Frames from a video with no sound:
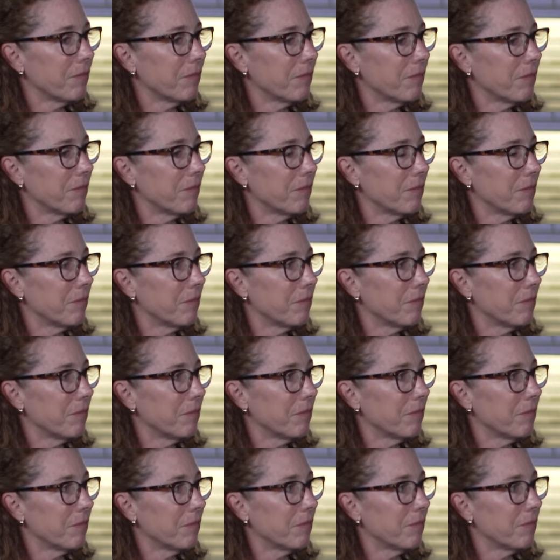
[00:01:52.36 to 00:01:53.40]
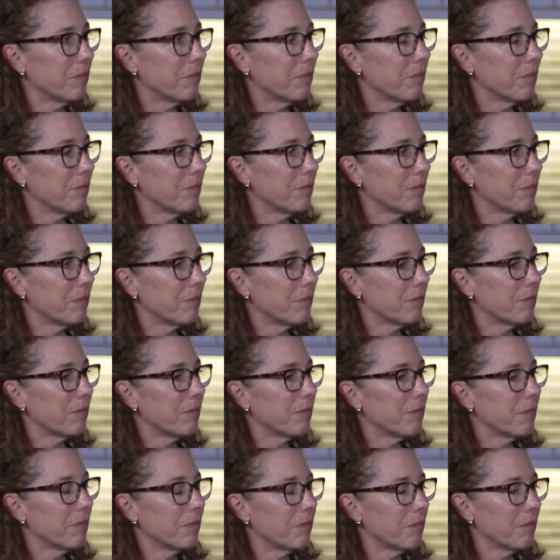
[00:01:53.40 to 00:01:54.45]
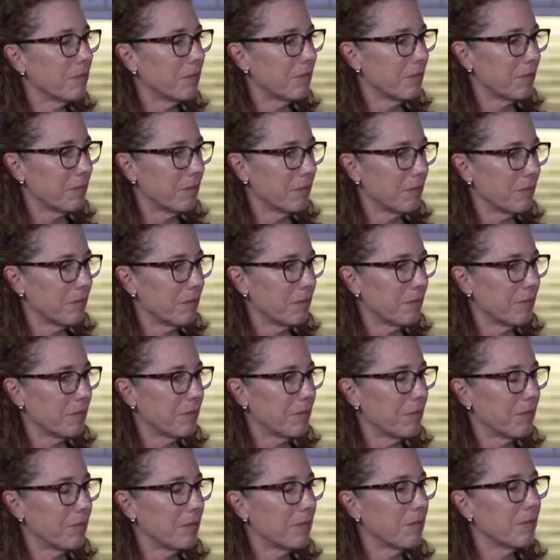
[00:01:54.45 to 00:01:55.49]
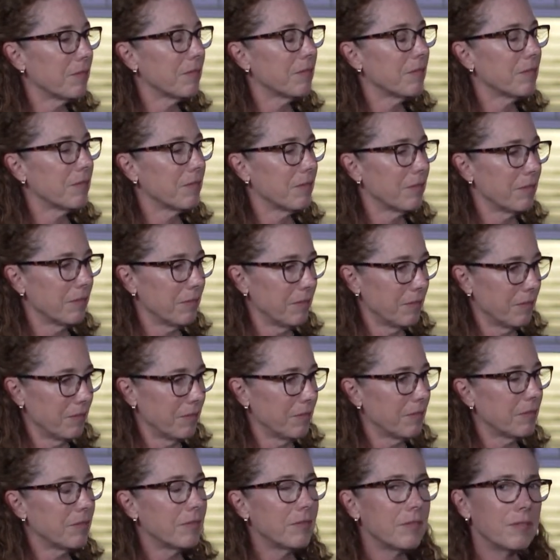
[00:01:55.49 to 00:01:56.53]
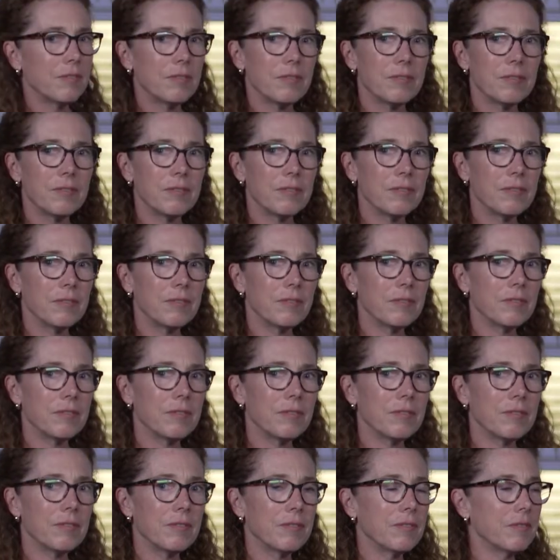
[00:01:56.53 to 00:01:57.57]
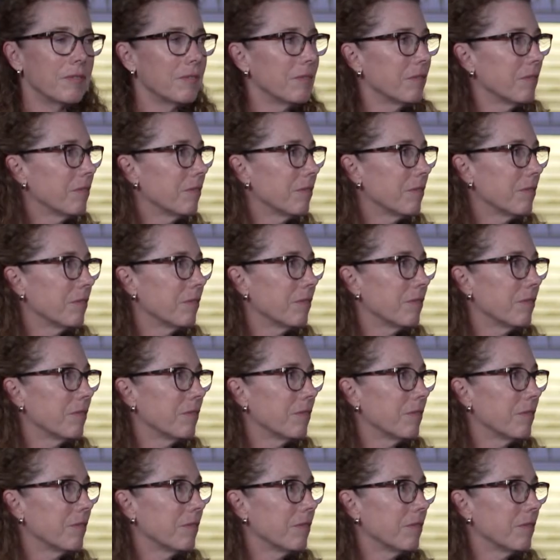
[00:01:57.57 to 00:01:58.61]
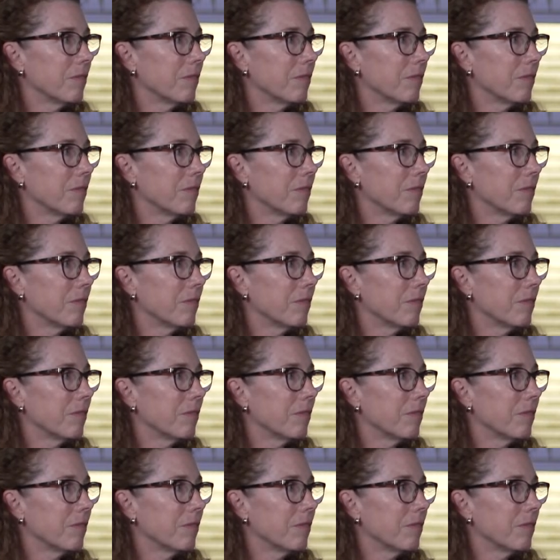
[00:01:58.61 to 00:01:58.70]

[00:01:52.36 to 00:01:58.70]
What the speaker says: No words are spoken by the person on screen.